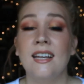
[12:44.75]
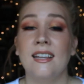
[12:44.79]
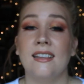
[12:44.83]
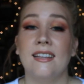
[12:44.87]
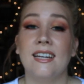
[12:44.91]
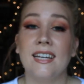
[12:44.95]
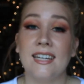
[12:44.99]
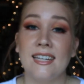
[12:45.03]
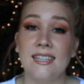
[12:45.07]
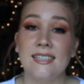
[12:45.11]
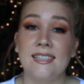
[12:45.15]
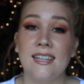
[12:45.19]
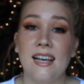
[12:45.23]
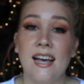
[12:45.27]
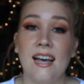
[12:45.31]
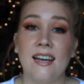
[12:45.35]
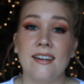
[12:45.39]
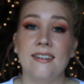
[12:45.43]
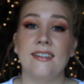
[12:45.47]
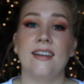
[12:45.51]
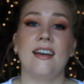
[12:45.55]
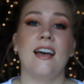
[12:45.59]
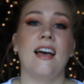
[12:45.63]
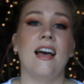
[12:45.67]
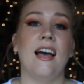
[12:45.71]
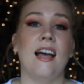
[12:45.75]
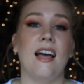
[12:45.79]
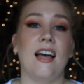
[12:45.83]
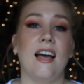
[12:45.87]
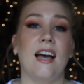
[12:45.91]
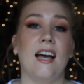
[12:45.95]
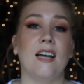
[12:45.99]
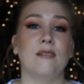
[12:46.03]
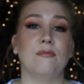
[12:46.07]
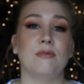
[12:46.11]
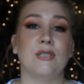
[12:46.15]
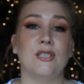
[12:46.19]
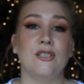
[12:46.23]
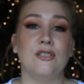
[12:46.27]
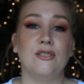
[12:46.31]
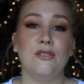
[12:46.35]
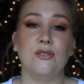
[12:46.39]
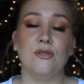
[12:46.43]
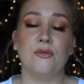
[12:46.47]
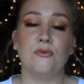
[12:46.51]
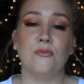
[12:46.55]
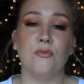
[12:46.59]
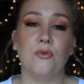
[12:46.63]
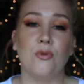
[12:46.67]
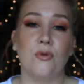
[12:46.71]
Like I said, I'm going to
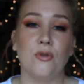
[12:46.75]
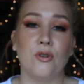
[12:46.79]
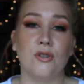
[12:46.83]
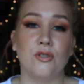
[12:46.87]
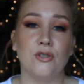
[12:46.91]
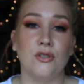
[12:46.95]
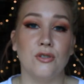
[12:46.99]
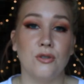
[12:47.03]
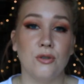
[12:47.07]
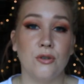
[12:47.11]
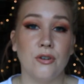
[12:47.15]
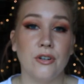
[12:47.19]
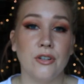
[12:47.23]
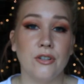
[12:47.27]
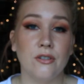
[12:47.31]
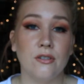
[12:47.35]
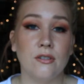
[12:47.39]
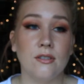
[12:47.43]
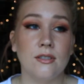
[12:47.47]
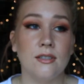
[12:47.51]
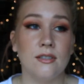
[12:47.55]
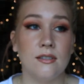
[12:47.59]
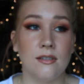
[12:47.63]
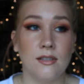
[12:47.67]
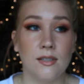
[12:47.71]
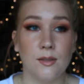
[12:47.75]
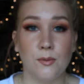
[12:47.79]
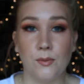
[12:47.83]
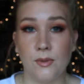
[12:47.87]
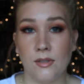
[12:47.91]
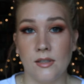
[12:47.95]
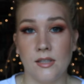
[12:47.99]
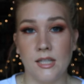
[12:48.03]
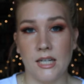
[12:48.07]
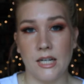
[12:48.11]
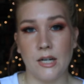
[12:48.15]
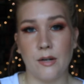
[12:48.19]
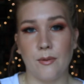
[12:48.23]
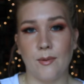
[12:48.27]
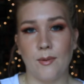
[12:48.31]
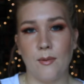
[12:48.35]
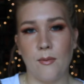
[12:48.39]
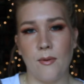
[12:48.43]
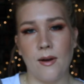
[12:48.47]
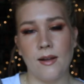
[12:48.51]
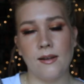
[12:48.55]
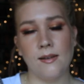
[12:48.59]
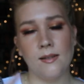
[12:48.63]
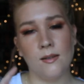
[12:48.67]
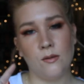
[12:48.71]
do more tutorials. This was a terrible
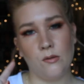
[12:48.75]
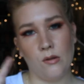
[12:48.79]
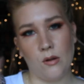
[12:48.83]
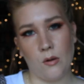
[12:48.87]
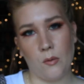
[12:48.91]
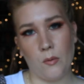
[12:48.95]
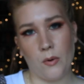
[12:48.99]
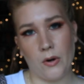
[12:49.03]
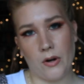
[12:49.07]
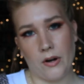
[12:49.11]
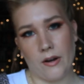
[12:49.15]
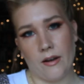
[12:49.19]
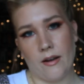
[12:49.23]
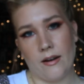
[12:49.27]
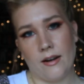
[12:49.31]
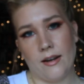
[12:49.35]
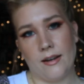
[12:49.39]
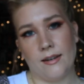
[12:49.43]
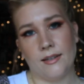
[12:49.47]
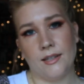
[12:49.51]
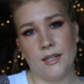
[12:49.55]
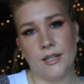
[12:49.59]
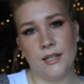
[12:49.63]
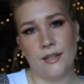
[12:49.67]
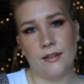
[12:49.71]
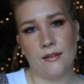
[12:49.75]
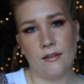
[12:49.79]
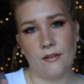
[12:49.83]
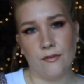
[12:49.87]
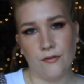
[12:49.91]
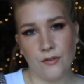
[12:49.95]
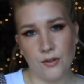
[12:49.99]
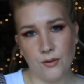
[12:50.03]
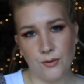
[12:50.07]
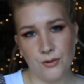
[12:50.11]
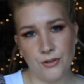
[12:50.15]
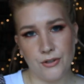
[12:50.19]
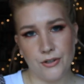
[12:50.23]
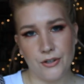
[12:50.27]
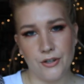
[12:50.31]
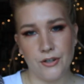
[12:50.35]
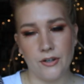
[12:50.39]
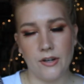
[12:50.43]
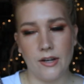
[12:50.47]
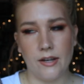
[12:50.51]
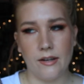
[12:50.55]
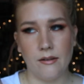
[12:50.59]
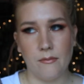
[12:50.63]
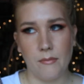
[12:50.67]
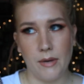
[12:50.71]
one, so I'll work on it in the future
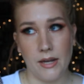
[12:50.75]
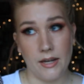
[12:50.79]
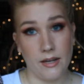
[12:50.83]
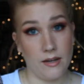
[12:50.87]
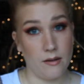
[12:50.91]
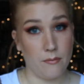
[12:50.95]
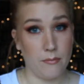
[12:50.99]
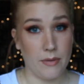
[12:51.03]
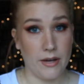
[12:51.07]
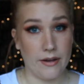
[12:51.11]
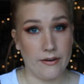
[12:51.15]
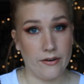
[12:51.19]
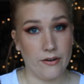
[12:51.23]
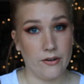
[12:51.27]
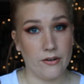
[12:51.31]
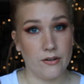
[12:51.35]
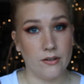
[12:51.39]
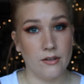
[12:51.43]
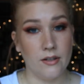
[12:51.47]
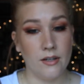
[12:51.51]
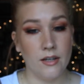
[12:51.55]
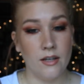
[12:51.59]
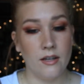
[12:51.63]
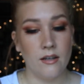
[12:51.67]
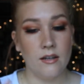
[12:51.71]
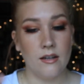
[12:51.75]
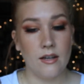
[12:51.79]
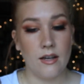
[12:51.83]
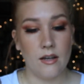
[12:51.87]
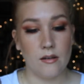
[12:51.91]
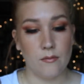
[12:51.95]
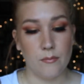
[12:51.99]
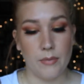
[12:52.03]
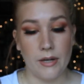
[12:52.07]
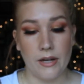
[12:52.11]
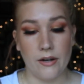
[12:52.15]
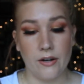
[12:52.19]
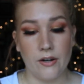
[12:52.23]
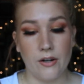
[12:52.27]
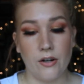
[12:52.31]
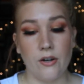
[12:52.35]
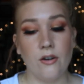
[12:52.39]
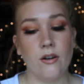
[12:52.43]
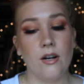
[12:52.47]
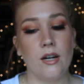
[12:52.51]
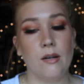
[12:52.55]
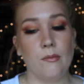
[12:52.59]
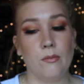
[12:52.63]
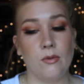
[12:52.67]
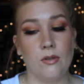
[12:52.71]
and make it better and
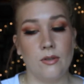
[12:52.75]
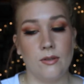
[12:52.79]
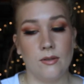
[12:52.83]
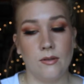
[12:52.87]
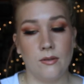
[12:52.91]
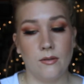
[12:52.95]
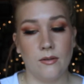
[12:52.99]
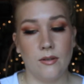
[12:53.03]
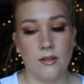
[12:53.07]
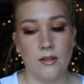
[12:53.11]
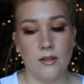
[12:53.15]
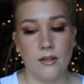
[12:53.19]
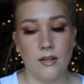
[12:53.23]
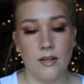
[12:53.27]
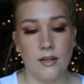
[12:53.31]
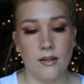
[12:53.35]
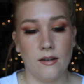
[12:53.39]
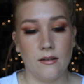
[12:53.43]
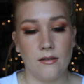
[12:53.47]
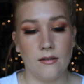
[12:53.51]
better. I'm also going to